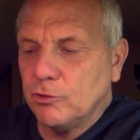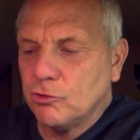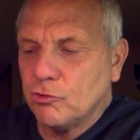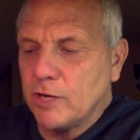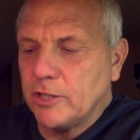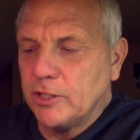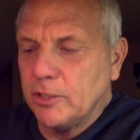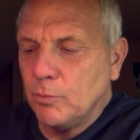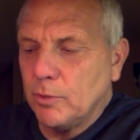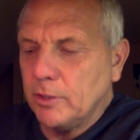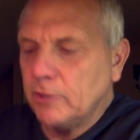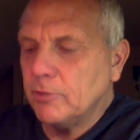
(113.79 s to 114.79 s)
stressing
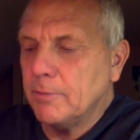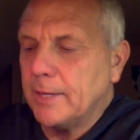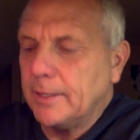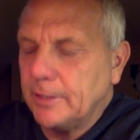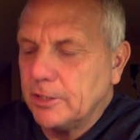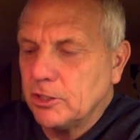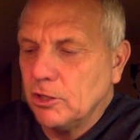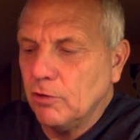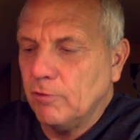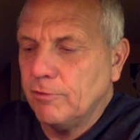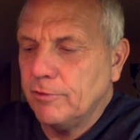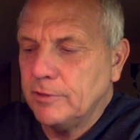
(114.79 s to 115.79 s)
whether to make this
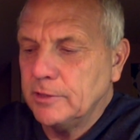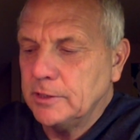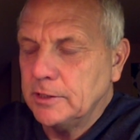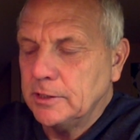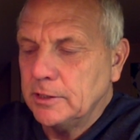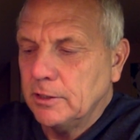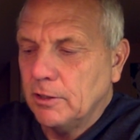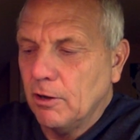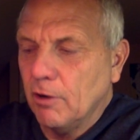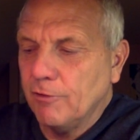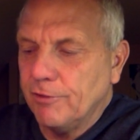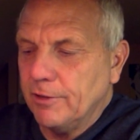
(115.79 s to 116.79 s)
love
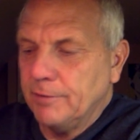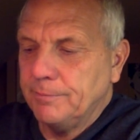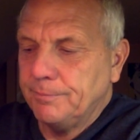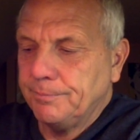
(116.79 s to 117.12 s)
offer.